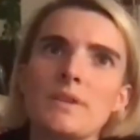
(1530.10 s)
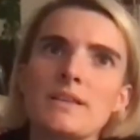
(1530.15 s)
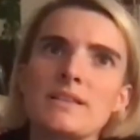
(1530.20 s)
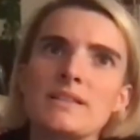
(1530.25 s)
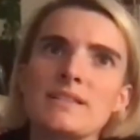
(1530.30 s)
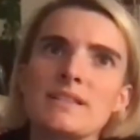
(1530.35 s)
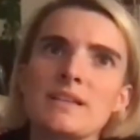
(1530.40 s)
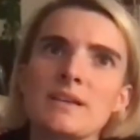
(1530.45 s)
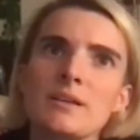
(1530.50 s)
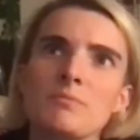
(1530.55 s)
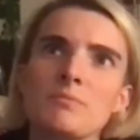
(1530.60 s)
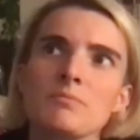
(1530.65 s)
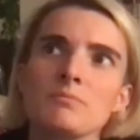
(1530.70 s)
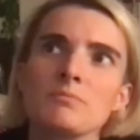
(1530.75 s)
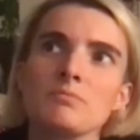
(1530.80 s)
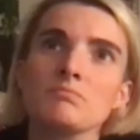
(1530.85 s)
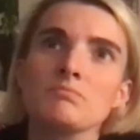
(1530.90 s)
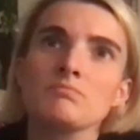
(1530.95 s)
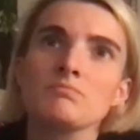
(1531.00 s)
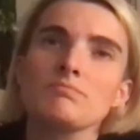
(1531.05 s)

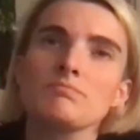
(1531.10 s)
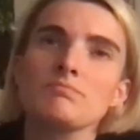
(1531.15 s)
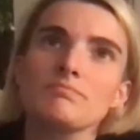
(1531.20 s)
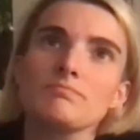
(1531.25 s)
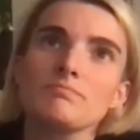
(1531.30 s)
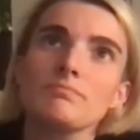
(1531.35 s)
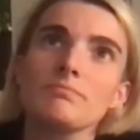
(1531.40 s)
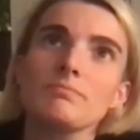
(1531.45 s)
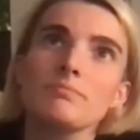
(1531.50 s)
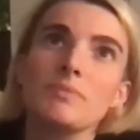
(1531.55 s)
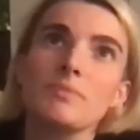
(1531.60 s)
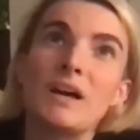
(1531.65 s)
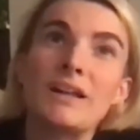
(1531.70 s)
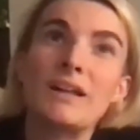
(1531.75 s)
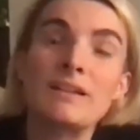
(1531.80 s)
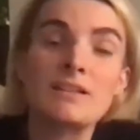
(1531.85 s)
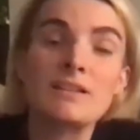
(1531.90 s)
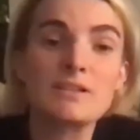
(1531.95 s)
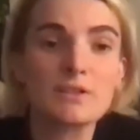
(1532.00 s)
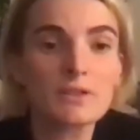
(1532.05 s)
some
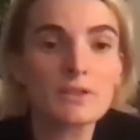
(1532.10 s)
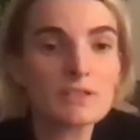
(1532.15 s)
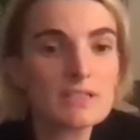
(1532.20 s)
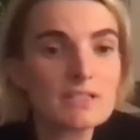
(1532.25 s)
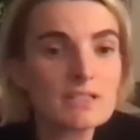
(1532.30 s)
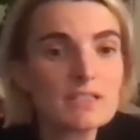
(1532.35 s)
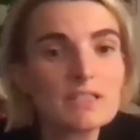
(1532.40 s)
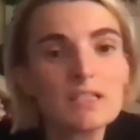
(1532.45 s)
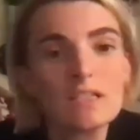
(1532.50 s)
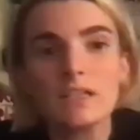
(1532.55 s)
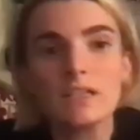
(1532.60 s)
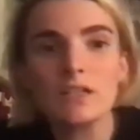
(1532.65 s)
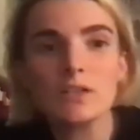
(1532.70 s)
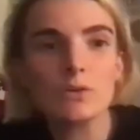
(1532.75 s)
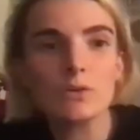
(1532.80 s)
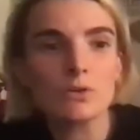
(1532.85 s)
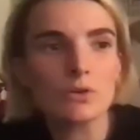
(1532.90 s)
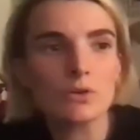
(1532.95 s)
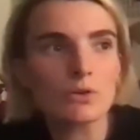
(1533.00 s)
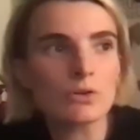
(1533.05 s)
uncertainty,
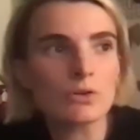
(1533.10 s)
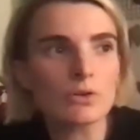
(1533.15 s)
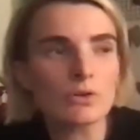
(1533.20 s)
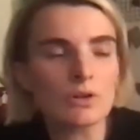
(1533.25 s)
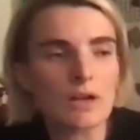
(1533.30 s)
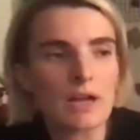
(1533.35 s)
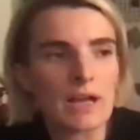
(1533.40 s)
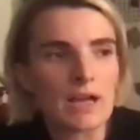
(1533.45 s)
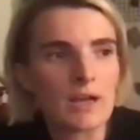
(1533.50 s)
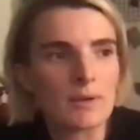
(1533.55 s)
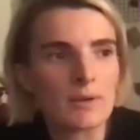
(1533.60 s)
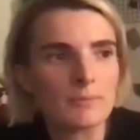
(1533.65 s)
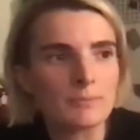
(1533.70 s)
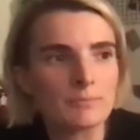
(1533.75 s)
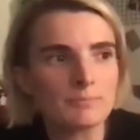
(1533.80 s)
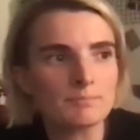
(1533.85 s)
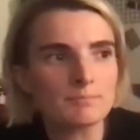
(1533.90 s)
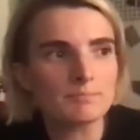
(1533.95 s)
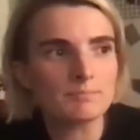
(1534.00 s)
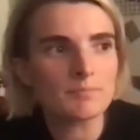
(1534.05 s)
or
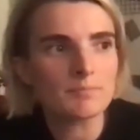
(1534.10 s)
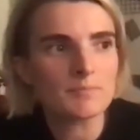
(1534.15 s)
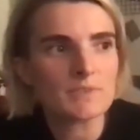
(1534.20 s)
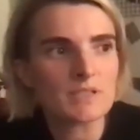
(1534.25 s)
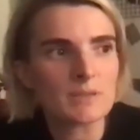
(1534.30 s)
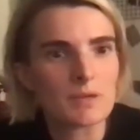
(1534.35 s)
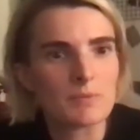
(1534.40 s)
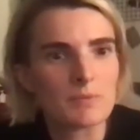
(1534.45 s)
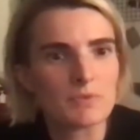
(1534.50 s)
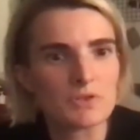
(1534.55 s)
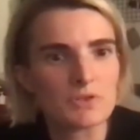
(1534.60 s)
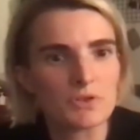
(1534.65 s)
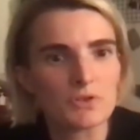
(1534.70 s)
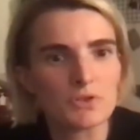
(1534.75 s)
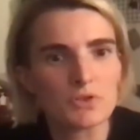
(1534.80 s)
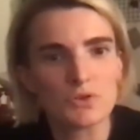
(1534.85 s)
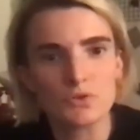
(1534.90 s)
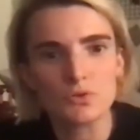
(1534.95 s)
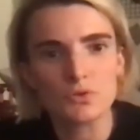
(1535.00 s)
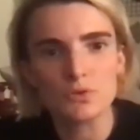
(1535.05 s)
sometimes you're not
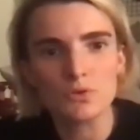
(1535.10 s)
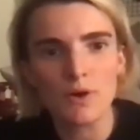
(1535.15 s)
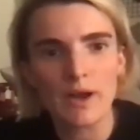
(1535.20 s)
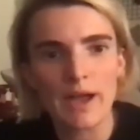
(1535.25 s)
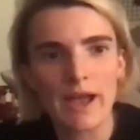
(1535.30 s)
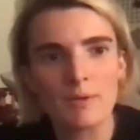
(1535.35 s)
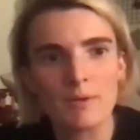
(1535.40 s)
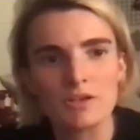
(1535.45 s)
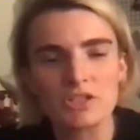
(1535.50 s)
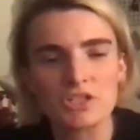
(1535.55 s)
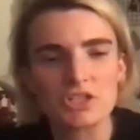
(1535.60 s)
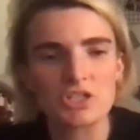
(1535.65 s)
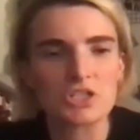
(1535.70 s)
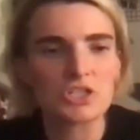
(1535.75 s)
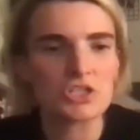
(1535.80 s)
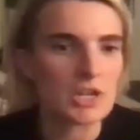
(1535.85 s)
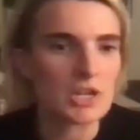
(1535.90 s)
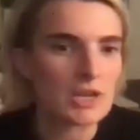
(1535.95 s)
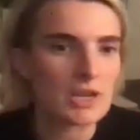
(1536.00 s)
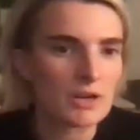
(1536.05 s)
sure how much to
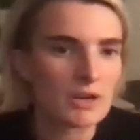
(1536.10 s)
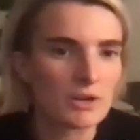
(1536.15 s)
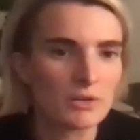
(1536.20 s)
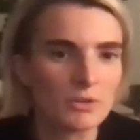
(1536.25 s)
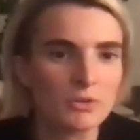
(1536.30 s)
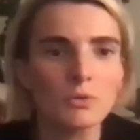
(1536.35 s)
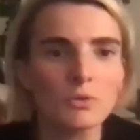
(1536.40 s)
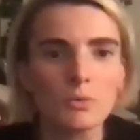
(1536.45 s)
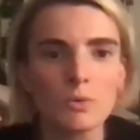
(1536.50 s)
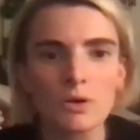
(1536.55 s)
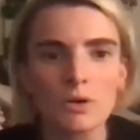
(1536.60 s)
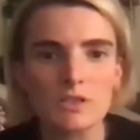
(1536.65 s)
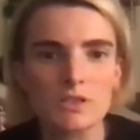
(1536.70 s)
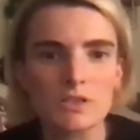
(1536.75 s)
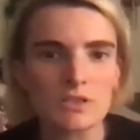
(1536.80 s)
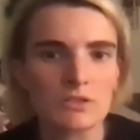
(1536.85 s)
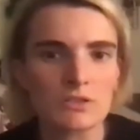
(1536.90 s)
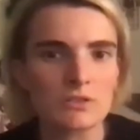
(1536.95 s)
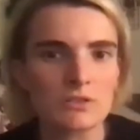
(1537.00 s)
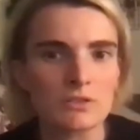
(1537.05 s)
share or what
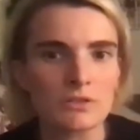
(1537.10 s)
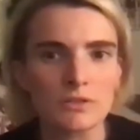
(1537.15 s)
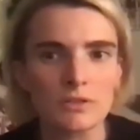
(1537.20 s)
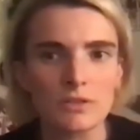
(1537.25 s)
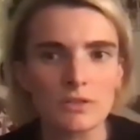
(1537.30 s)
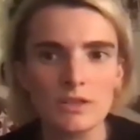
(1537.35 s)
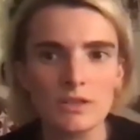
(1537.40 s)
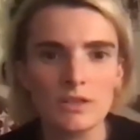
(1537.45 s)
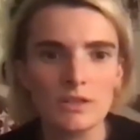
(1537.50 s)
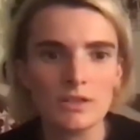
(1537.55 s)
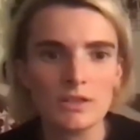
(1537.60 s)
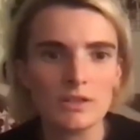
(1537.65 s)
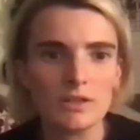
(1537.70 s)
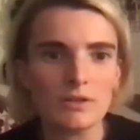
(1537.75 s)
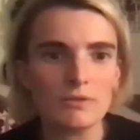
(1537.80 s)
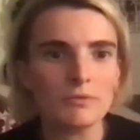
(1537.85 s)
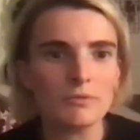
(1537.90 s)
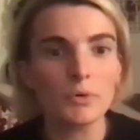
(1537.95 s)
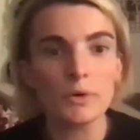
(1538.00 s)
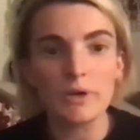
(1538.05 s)
to
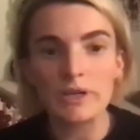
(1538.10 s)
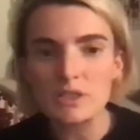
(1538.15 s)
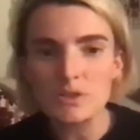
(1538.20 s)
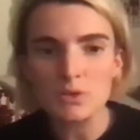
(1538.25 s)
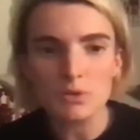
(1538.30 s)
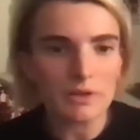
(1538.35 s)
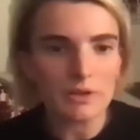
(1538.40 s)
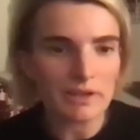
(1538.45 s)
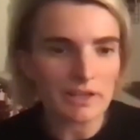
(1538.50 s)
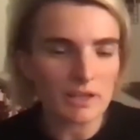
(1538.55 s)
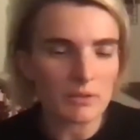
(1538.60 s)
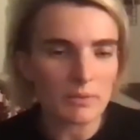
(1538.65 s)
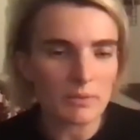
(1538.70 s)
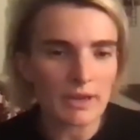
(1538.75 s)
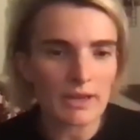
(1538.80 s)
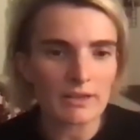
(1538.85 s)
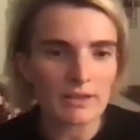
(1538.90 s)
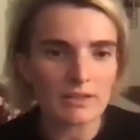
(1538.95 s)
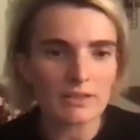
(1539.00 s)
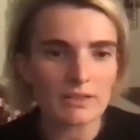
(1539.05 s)
avoid talking
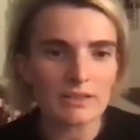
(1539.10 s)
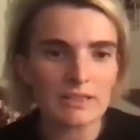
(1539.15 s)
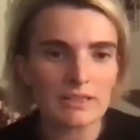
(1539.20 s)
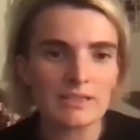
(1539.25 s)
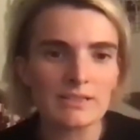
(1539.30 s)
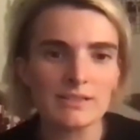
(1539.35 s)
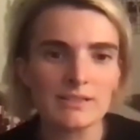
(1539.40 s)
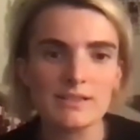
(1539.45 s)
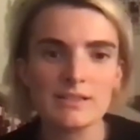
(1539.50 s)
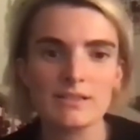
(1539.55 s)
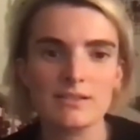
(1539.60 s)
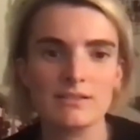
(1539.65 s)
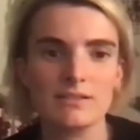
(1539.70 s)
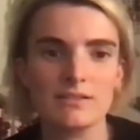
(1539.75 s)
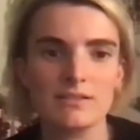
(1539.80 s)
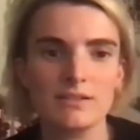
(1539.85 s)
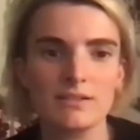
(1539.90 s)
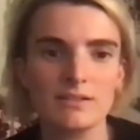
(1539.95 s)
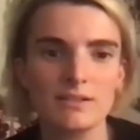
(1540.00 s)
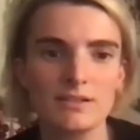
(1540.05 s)
about in these?
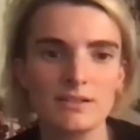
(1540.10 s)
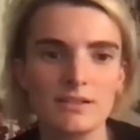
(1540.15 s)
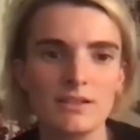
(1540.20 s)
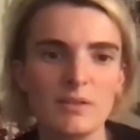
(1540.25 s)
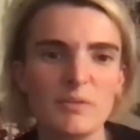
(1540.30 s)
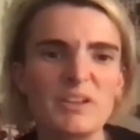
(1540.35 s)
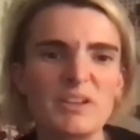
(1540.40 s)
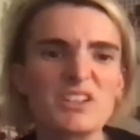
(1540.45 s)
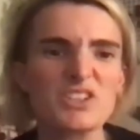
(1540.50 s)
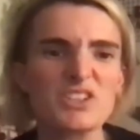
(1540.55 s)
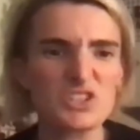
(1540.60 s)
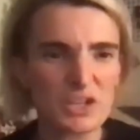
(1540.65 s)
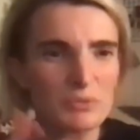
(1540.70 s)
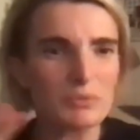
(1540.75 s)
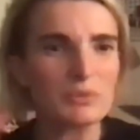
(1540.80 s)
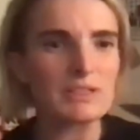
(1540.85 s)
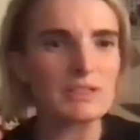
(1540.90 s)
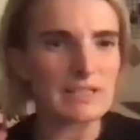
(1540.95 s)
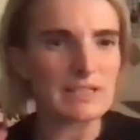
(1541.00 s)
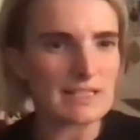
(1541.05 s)
I mean,
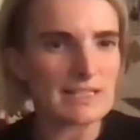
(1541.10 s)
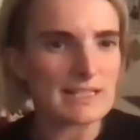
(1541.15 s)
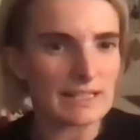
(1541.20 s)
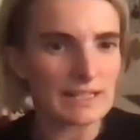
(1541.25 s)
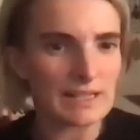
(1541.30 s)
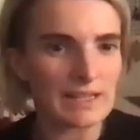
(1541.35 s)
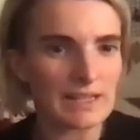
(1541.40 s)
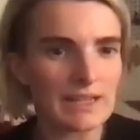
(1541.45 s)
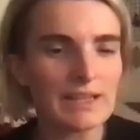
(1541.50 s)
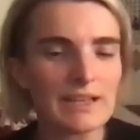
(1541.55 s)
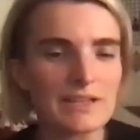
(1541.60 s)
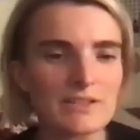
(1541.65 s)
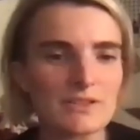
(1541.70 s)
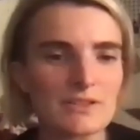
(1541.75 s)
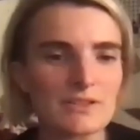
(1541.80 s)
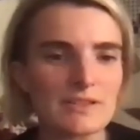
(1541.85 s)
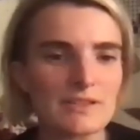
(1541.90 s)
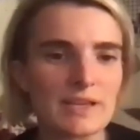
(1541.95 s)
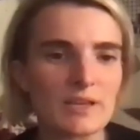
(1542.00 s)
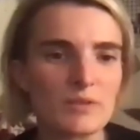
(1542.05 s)
it's singing, as you
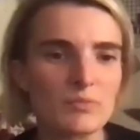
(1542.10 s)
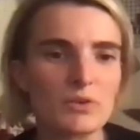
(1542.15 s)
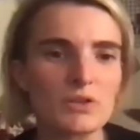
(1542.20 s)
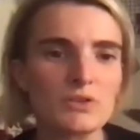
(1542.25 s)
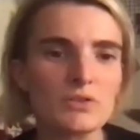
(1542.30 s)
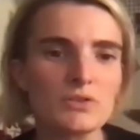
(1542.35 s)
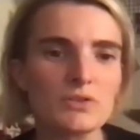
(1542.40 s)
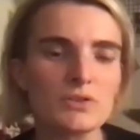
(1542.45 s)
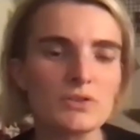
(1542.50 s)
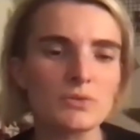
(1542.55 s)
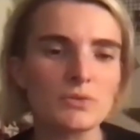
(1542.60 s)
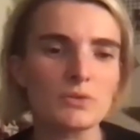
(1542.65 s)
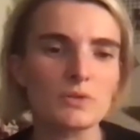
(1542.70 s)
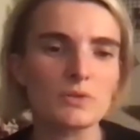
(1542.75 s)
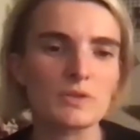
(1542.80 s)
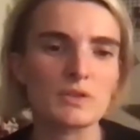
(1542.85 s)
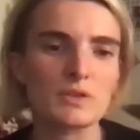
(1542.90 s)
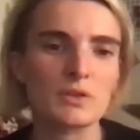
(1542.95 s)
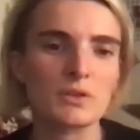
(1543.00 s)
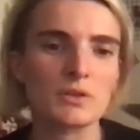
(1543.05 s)
said, but you do
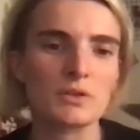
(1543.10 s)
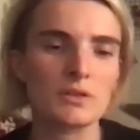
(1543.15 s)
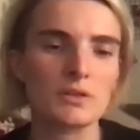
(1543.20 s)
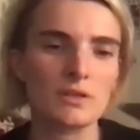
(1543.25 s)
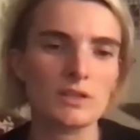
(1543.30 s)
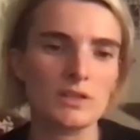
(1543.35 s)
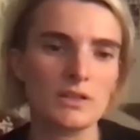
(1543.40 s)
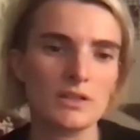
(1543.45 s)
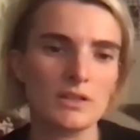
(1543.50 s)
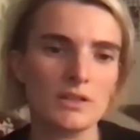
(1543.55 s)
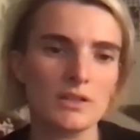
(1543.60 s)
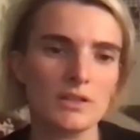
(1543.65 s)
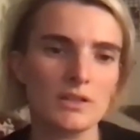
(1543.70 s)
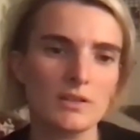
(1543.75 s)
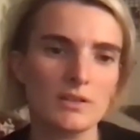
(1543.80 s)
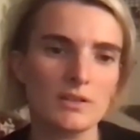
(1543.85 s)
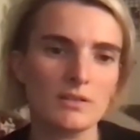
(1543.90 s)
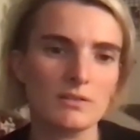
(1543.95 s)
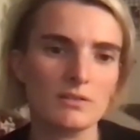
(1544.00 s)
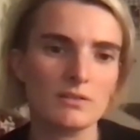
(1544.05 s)
also
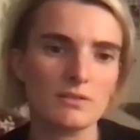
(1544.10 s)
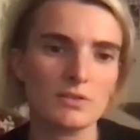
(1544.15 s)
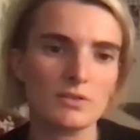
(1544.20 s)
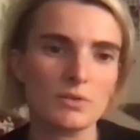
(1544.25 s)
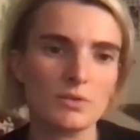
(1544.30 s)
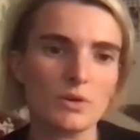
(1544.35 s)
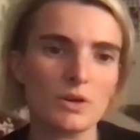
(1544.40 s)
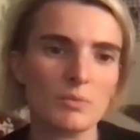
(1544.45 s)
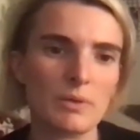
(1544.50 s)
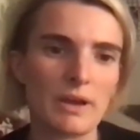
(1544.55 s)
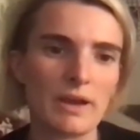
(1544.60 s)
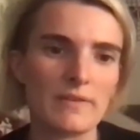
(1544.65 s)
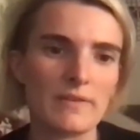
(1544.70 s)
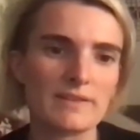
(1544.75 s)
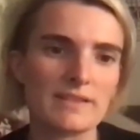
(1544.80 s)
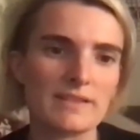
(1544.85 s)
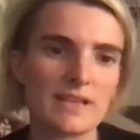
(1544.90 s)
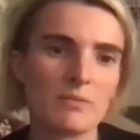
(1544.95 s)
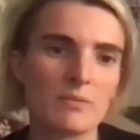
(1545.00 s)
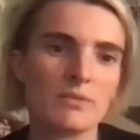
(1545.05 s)
talk about the
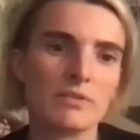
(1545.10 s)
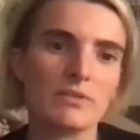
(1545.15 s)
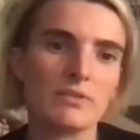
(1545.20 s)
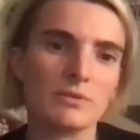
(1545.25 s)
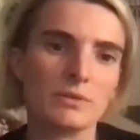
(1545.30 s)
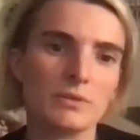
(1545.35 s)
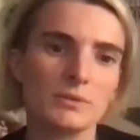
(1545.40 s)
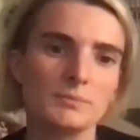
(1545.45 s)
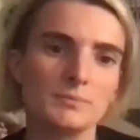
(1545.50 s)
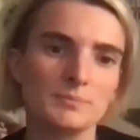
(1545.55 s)
Sabbath, or?